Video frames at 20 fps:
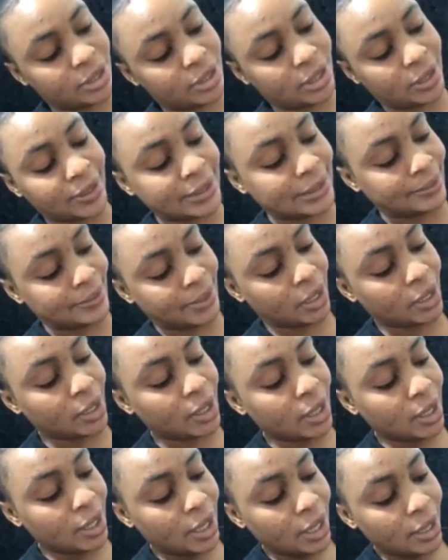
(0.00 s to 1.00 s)
You pulled it
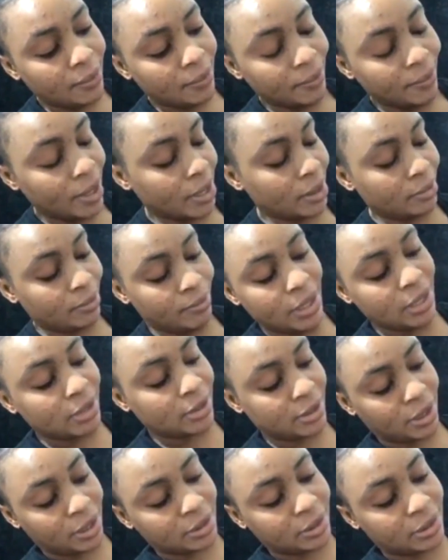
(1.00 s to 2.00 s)
off.
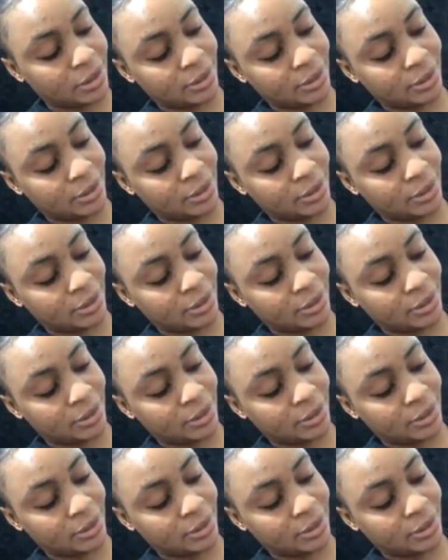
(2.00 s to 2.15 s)
As usual.